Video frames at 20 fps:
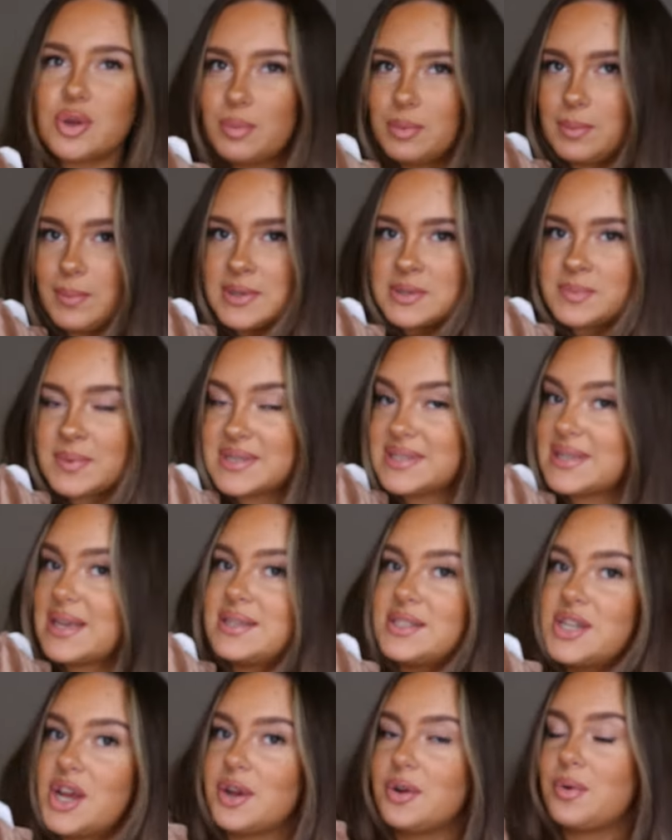complements my
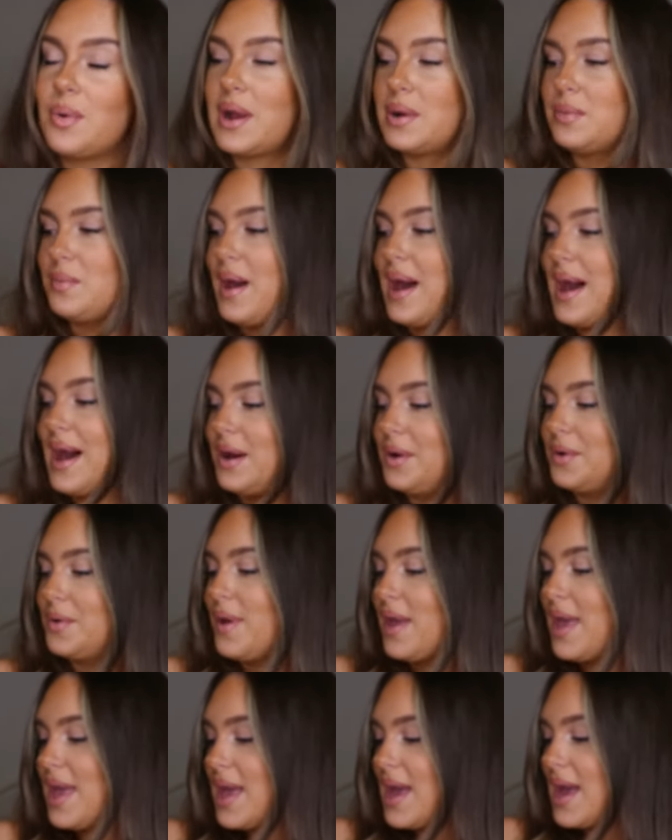skin tone quite
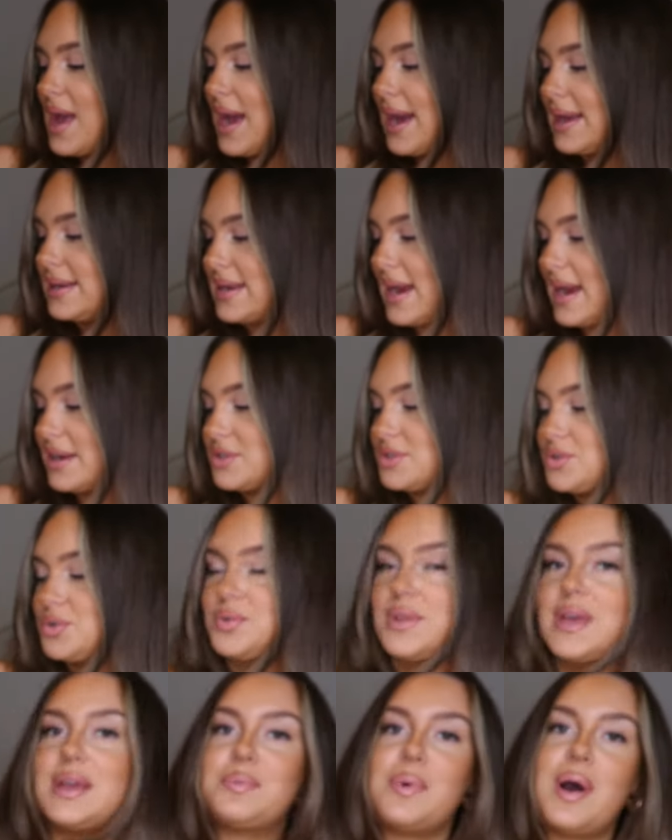well. And yeah, I just thought
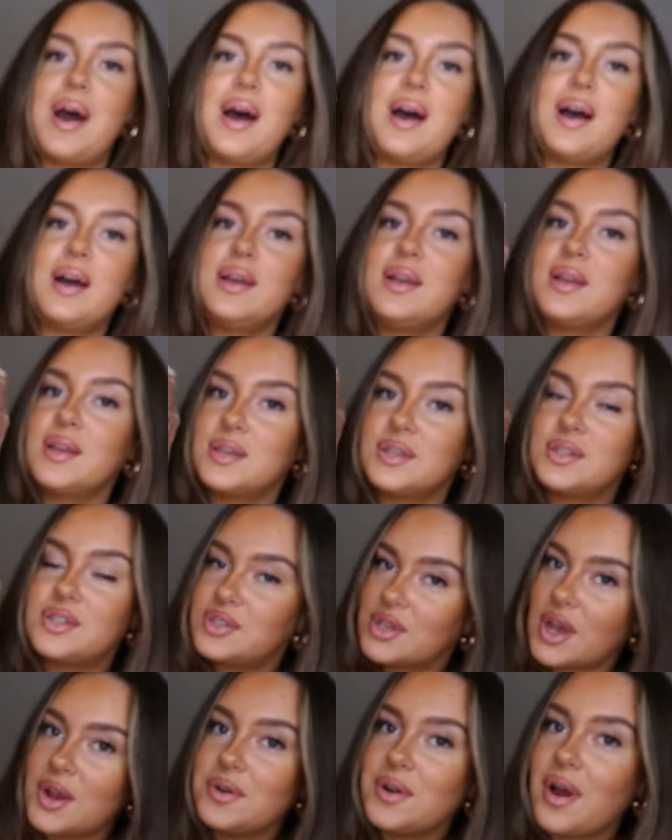they were
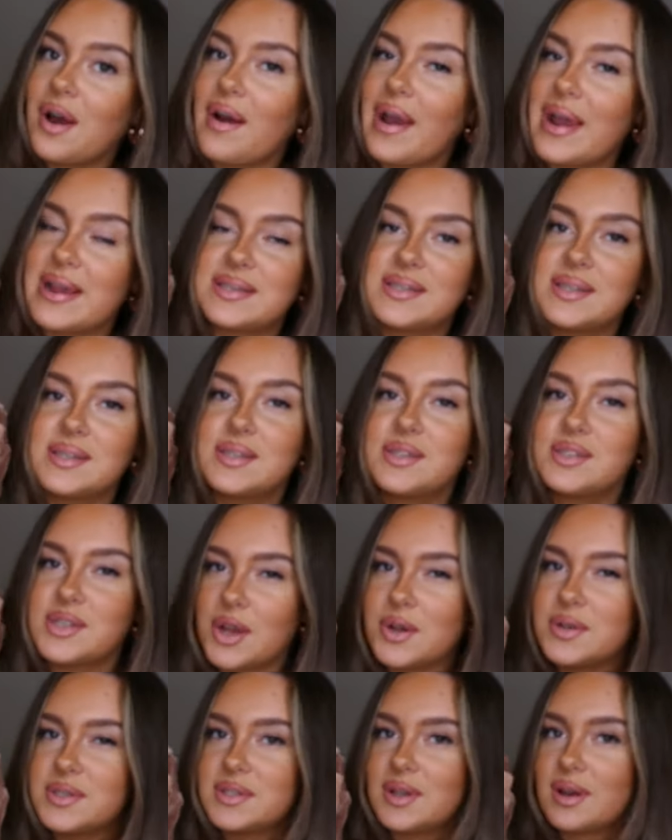so nice,
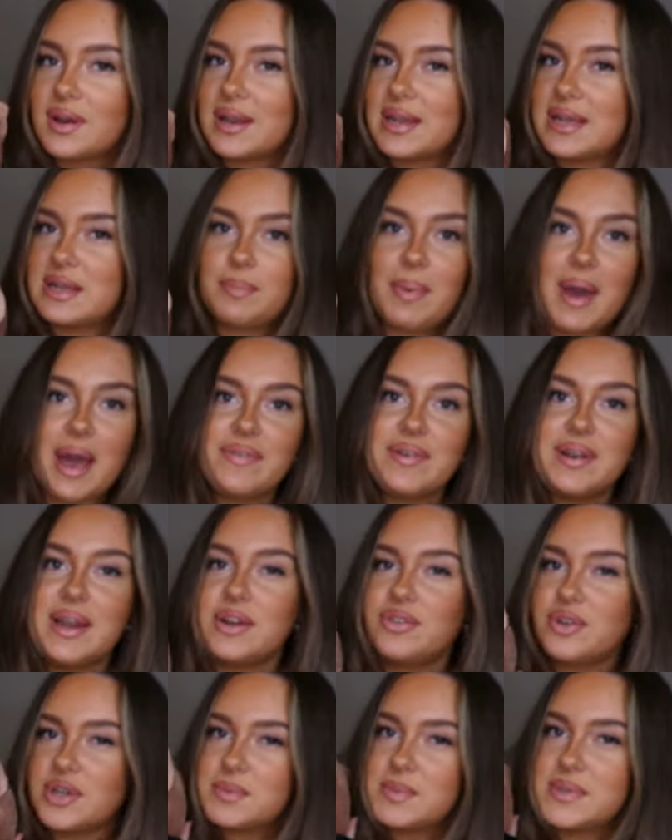so snuggly, perfect
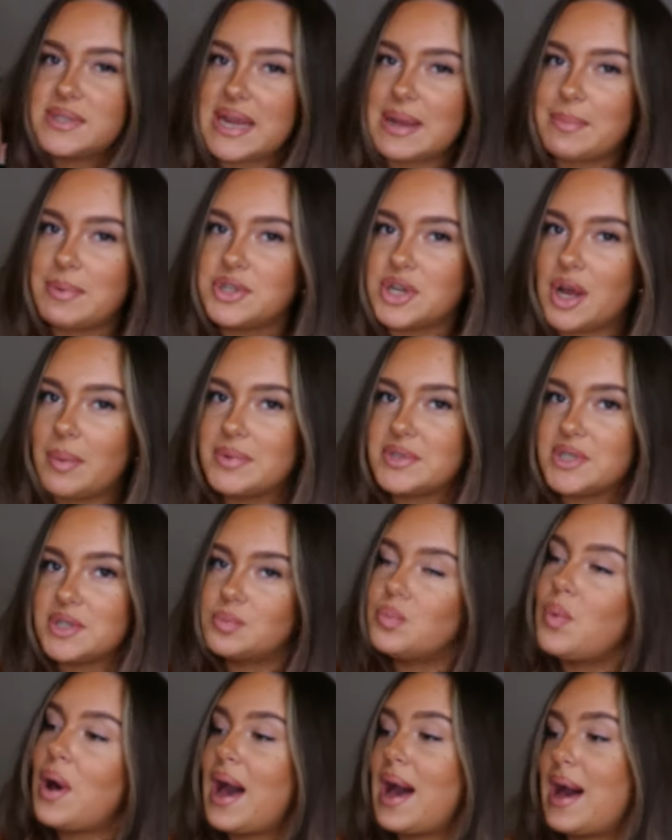like Christmas Day pyjamas
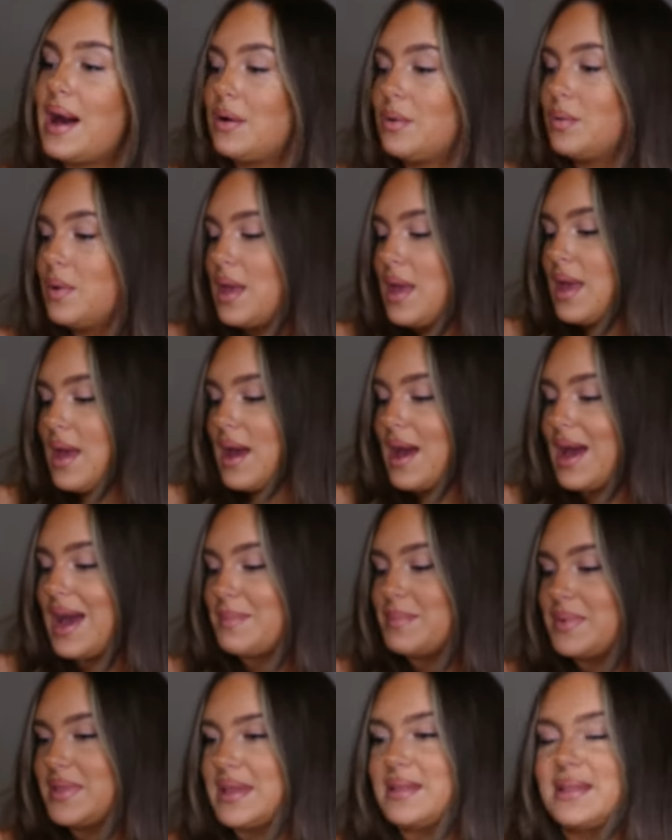as well.
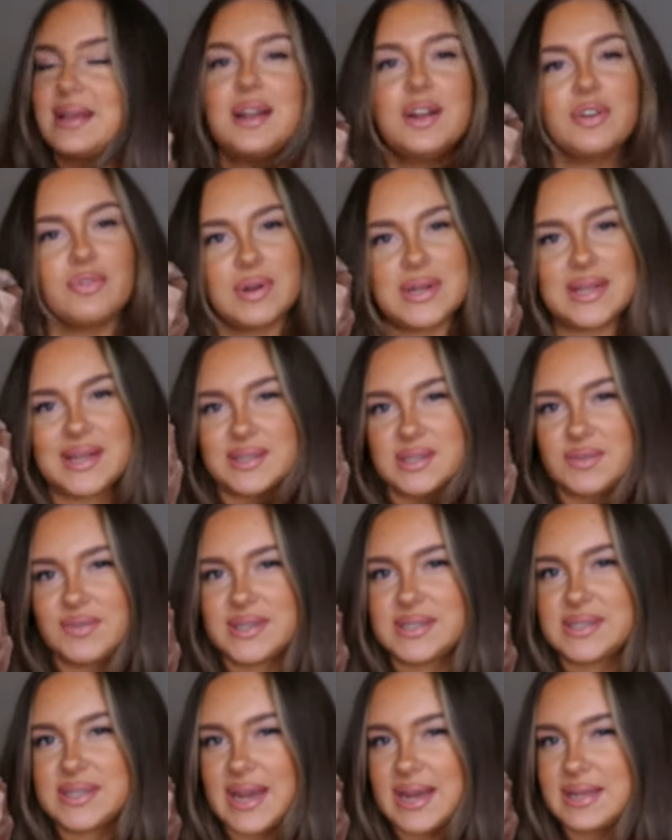But then they look really like
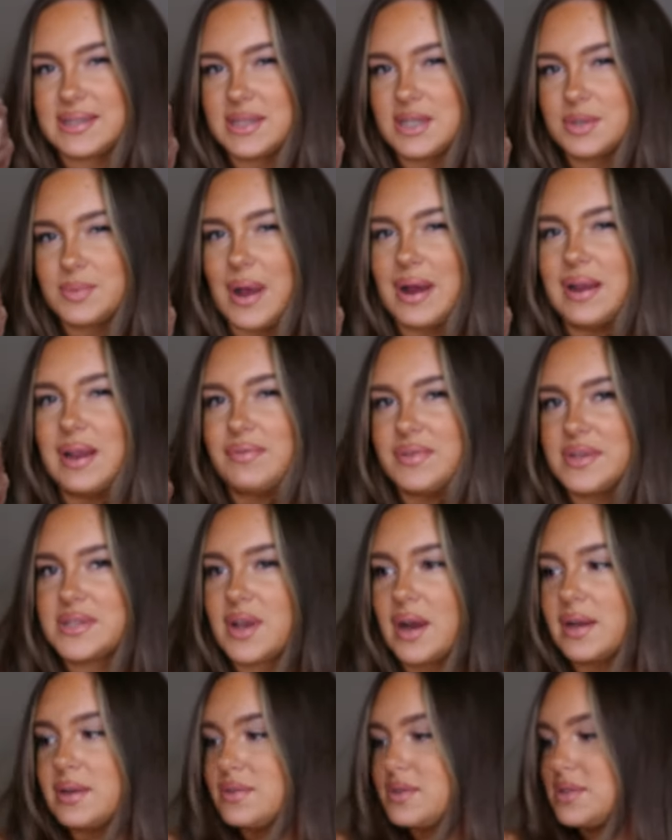sophisticated as well. I love this
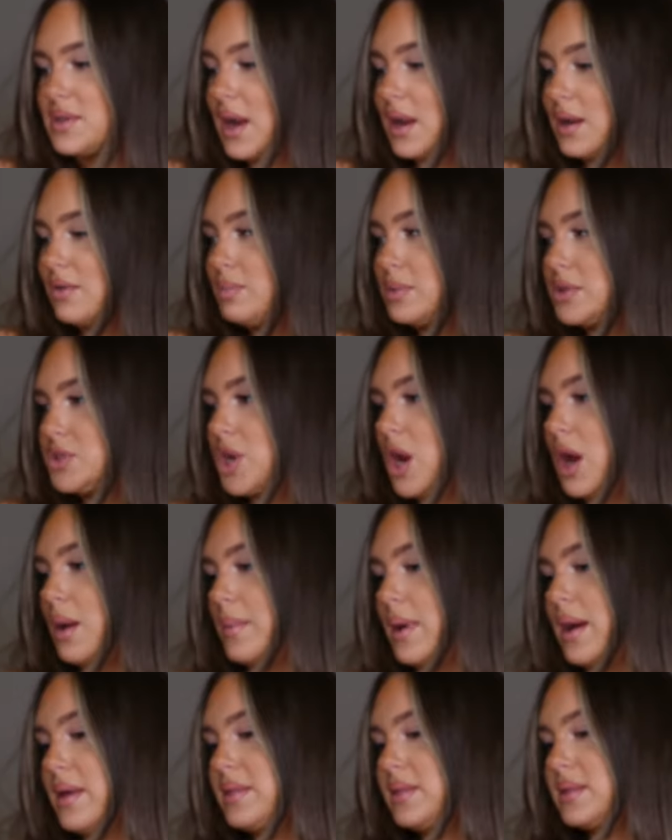kind of style of
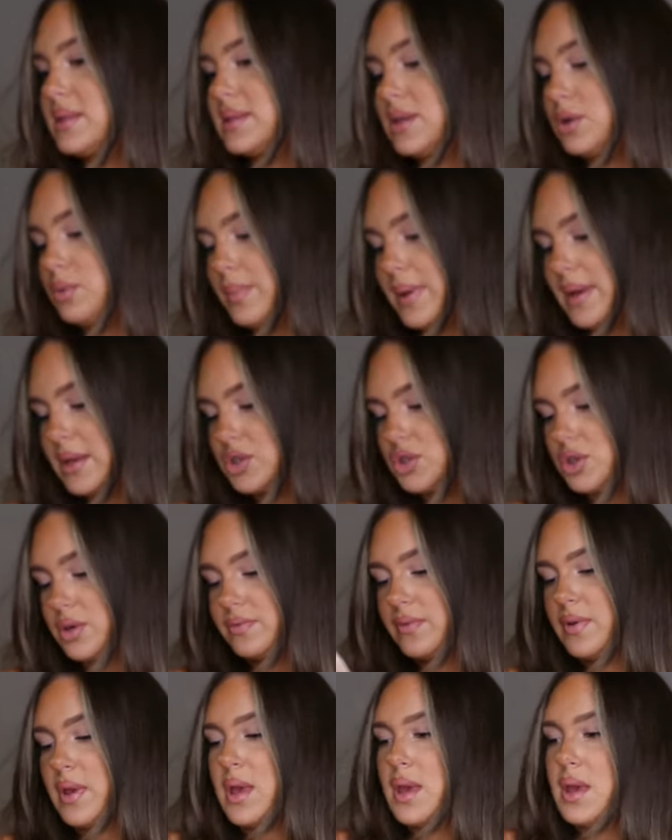pyjama. I think there's a little picture of,